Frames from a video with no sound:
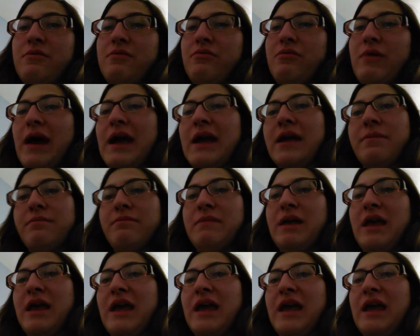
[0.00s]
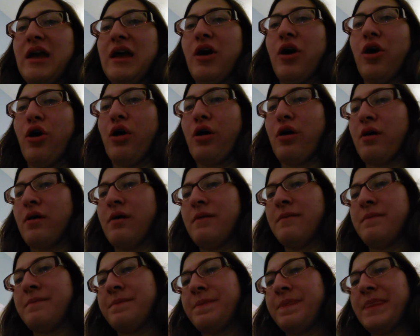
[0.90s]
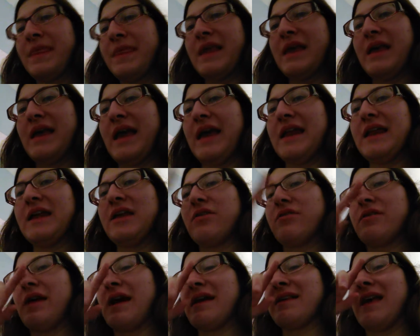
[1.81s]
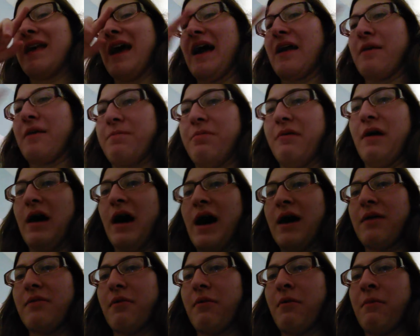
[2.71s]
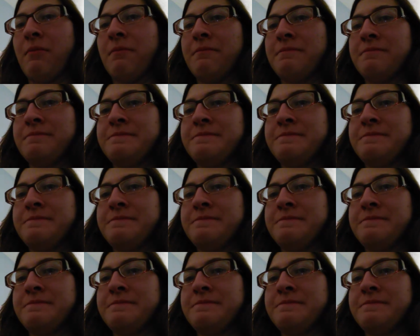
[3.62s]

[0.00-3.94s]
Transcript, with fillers: like me, or any of you guys had a problem,